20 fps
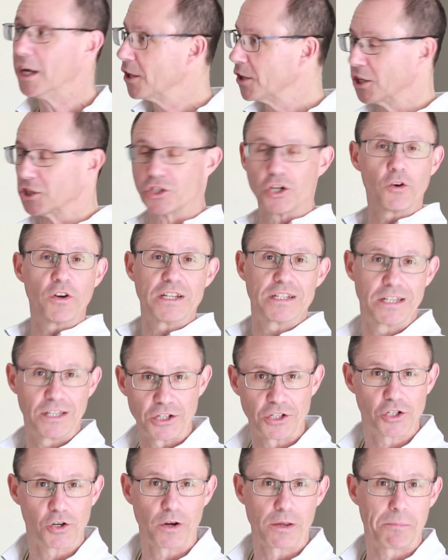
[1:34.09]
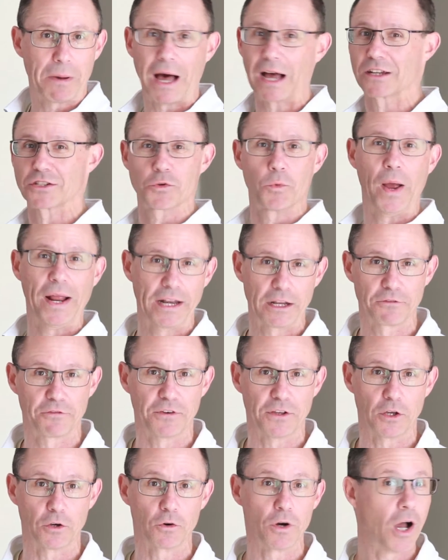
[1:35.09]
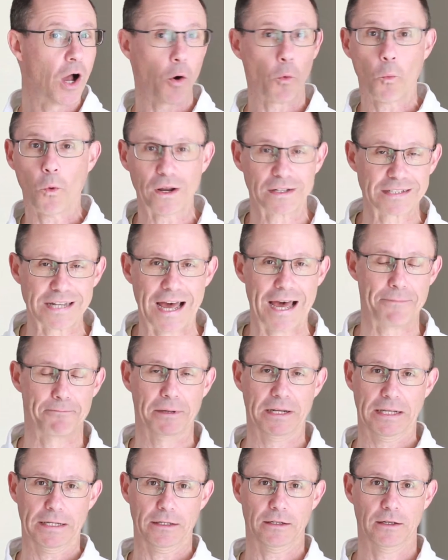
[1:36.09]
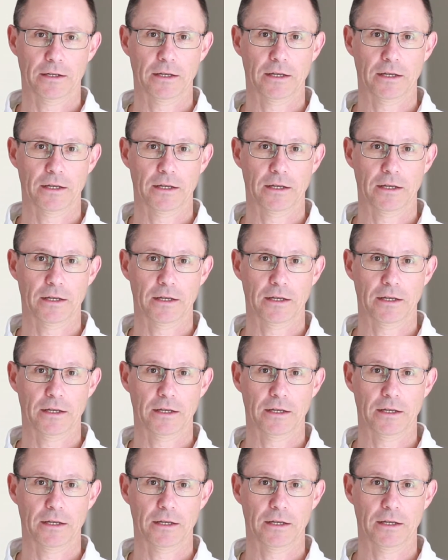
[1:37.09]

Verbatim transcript: The jury's in the jury box waiting for you. What's happening?